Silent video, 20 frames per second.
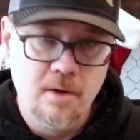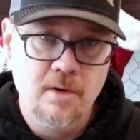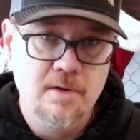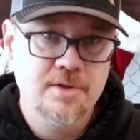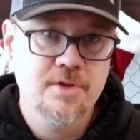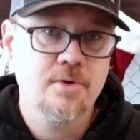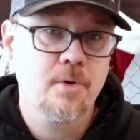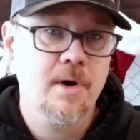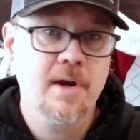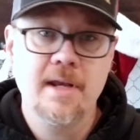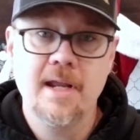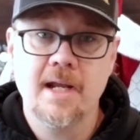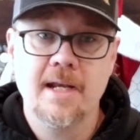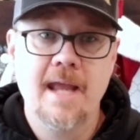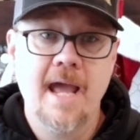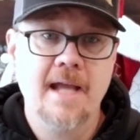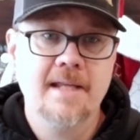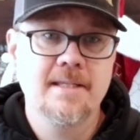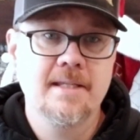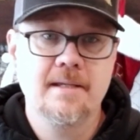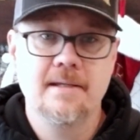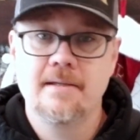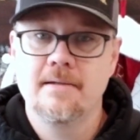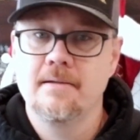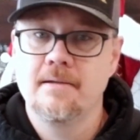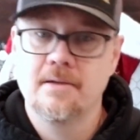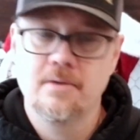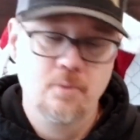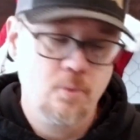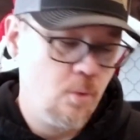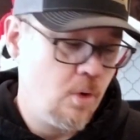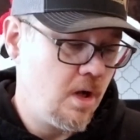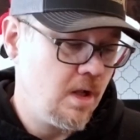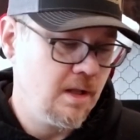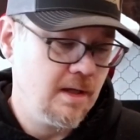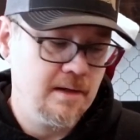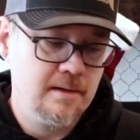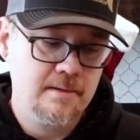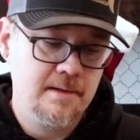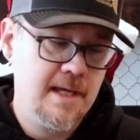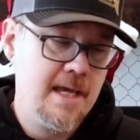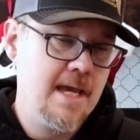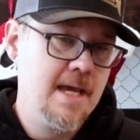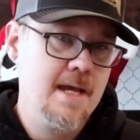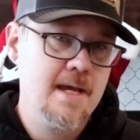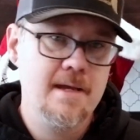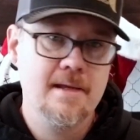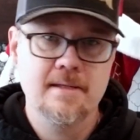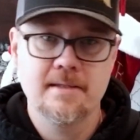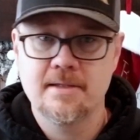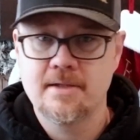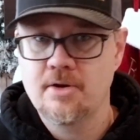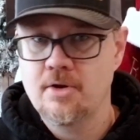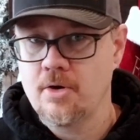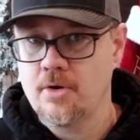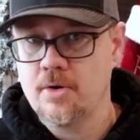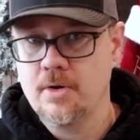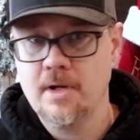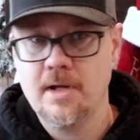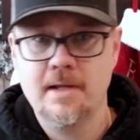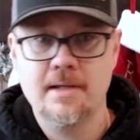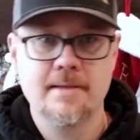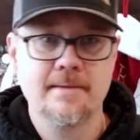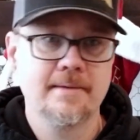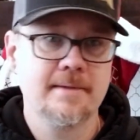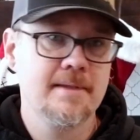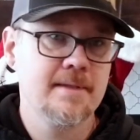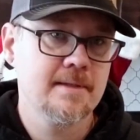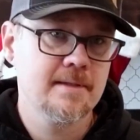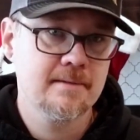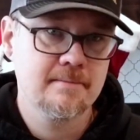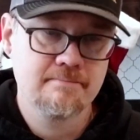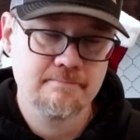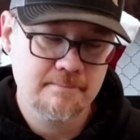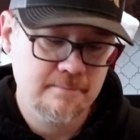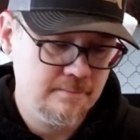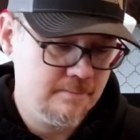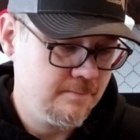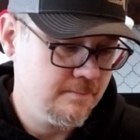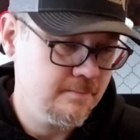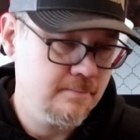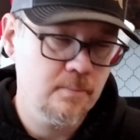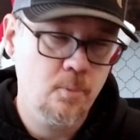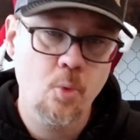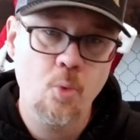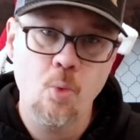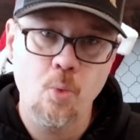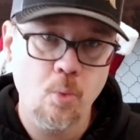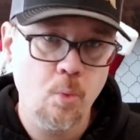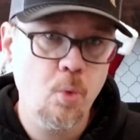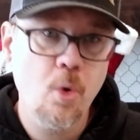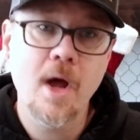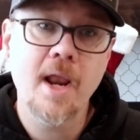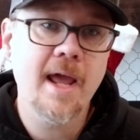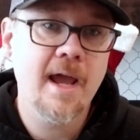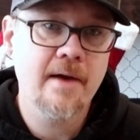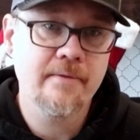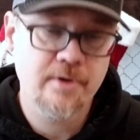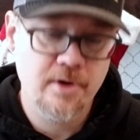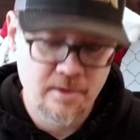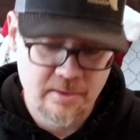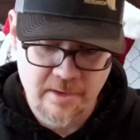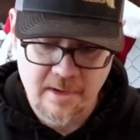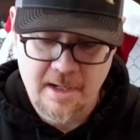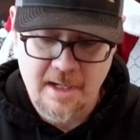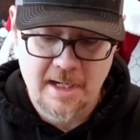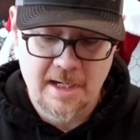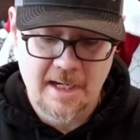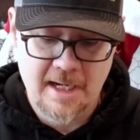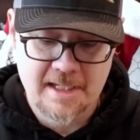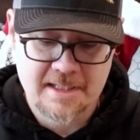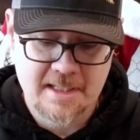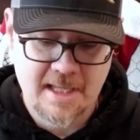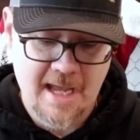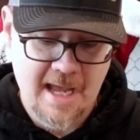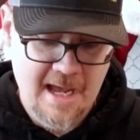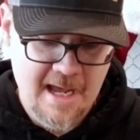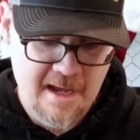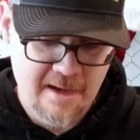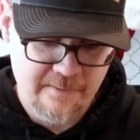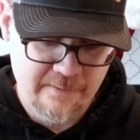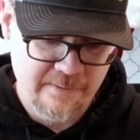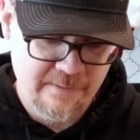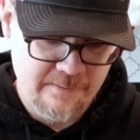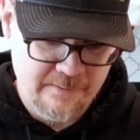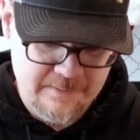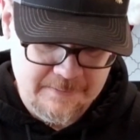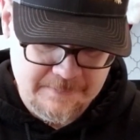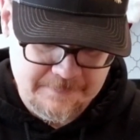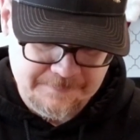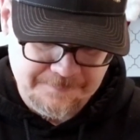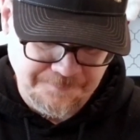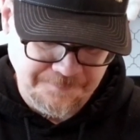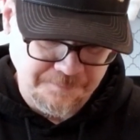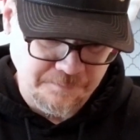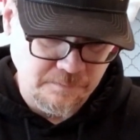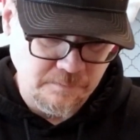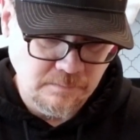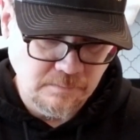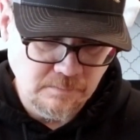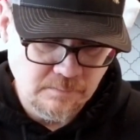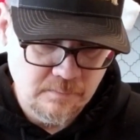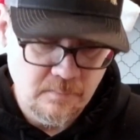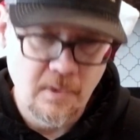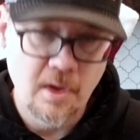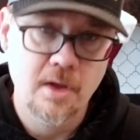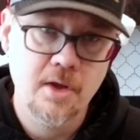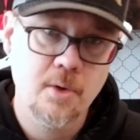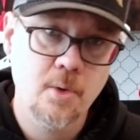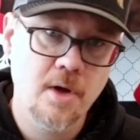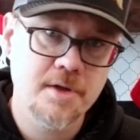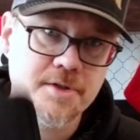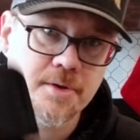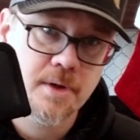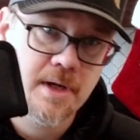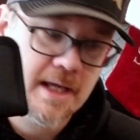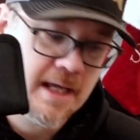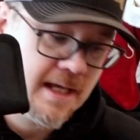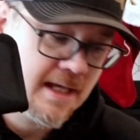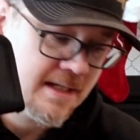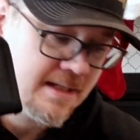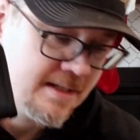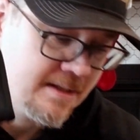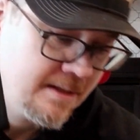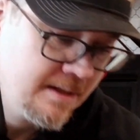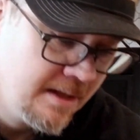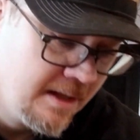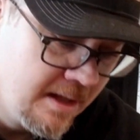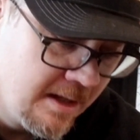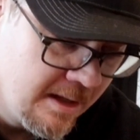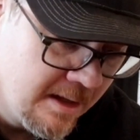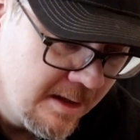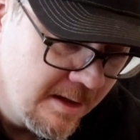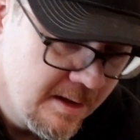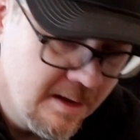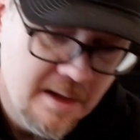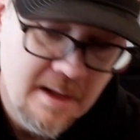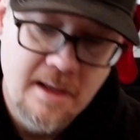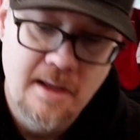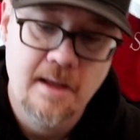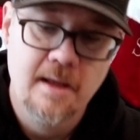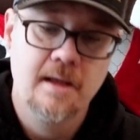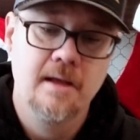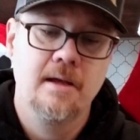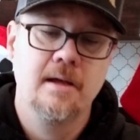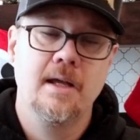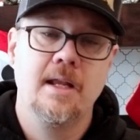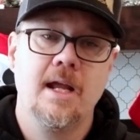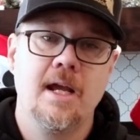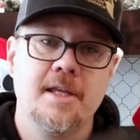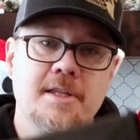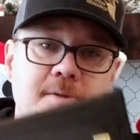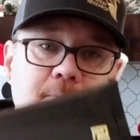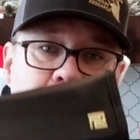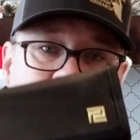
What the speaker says: storing knickknacks in, wallet, keys, coins, whatever. They're kind of nice to have. You also get a nice